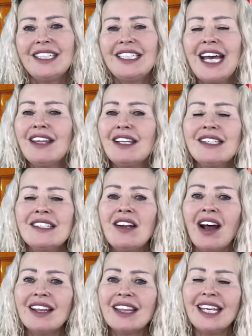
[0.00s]
Death is
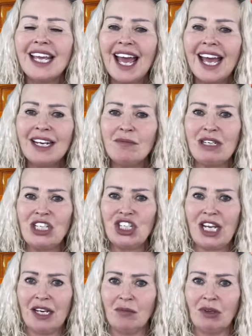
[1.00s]
not the enemy,
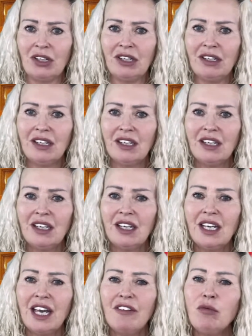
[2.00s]
gentlemen.
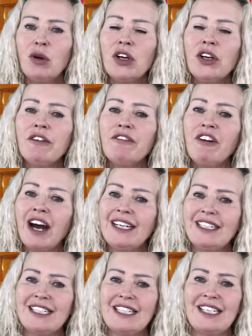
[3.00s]
If we're going to fight
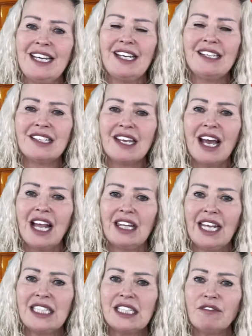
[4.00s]
a disease,
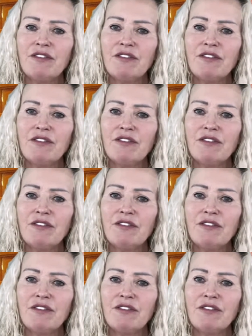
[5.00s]
let's